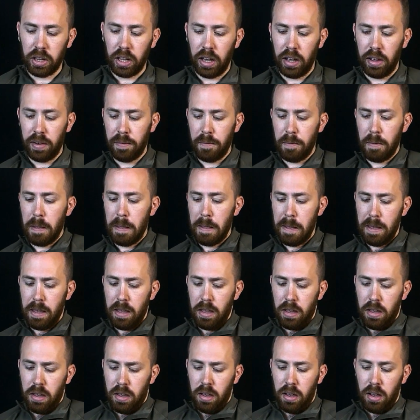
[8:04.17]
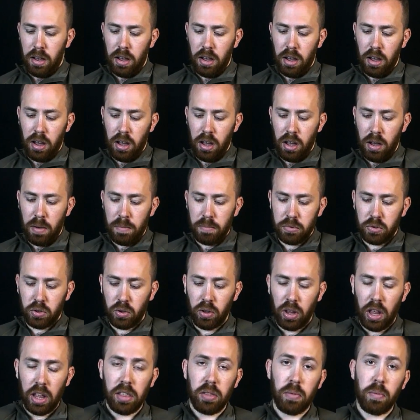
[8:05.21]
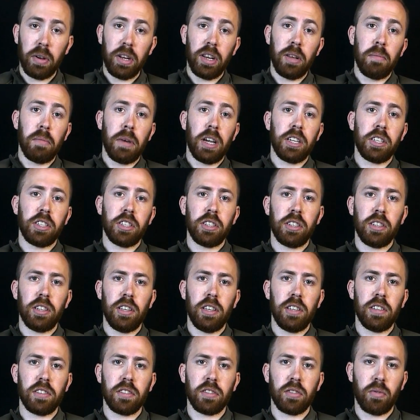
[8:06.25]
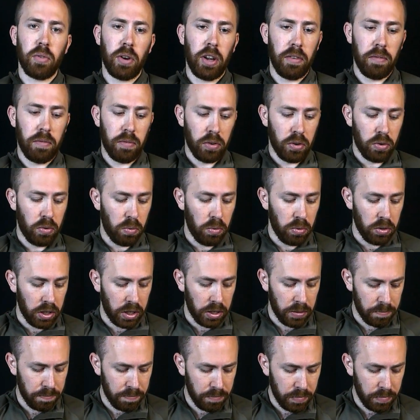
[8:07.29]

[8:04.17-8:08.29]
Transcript: that. So that 3D mesh is great for cooling.